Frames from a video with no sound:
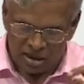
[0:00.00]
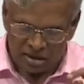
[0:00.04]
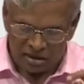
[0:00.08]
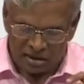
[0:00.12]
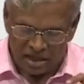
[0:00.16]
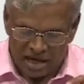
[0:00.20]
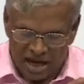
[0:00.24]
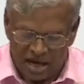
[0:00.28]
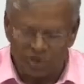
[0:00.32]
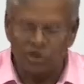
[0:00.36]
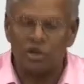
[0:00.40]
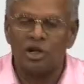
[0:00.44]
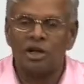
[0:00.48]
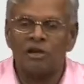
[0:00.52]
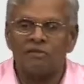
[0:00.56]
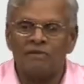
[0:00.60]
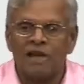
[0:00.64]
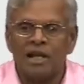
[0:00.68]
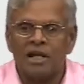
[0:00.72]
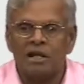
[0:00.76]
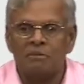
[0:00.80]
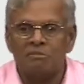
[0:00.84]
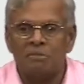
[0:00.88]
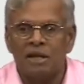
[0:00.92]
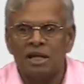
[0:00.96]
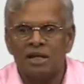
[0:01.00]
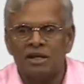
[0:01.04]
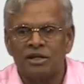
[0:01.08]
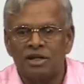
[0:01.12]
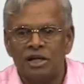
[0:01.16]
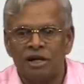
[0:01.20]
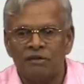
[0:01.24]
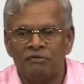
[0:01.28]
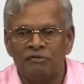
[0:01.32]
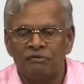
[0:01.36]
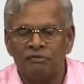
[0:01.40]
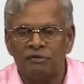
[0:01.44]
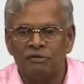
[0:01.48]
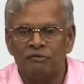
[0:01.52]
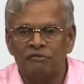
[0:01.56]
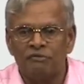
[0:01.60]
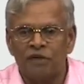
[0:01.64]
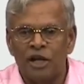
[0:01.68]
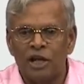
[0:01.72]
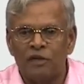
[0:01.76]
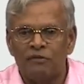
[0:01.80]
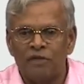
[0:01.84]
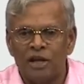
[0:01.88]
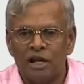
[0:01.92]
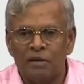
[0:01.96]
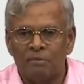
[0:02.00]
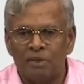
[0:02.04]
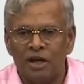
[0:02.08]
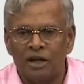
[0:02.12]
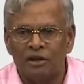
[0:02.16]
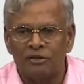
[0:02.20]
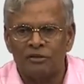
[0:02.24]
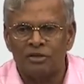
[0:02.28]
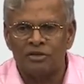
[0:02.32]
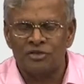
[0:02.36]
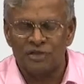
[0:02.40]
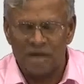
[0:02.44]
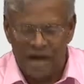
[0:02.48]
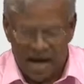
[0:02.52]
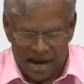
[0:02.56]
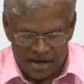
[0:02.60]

the natural variability of field variable interest